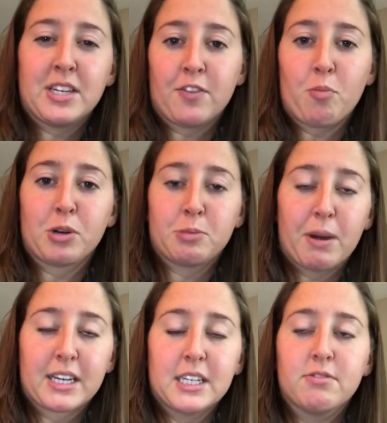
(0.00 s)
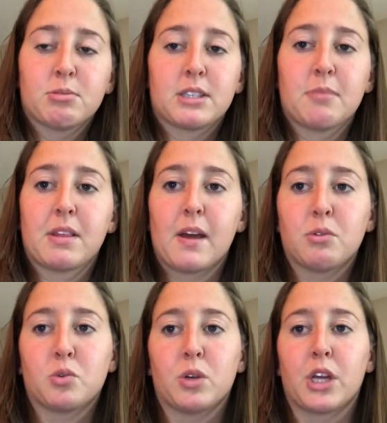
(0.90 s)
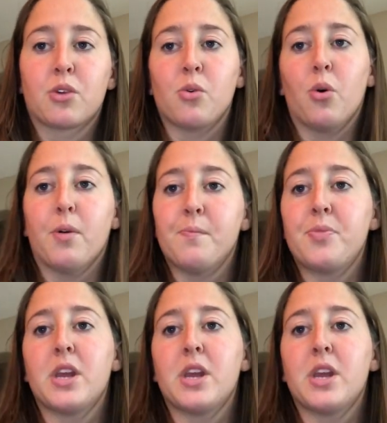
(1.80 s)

the different perspectives was something that was really cool.